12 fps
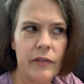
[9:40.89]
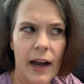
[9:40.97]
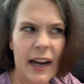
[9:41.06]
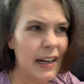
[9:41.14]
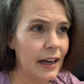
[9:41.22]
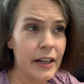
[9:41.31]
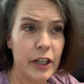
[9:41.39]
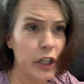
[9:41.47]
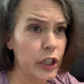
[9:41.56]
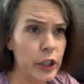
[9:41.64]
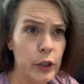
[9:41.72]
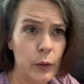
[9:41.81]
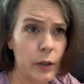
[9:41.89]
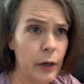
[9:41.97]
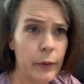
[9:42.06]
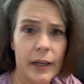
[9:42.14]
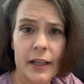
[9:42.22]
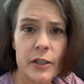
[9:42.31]
I kind of knew
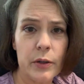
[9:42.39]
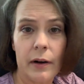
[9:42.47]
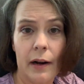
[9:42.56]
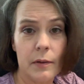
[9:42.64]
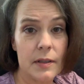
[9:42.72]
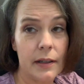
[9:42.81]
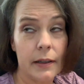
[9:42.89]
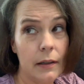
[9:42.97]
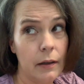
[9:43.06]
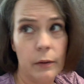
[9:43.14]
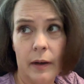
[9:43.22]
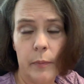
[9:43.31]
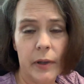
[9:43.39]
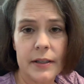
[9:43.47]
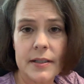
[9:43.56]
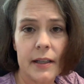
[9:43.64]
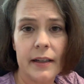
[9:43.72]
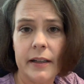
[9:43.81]
going into it. I was like, oh, I bet
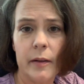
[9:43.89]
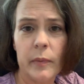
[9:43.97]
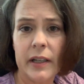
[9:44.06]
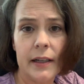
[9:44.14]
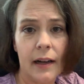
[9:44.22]
it's going to hit me.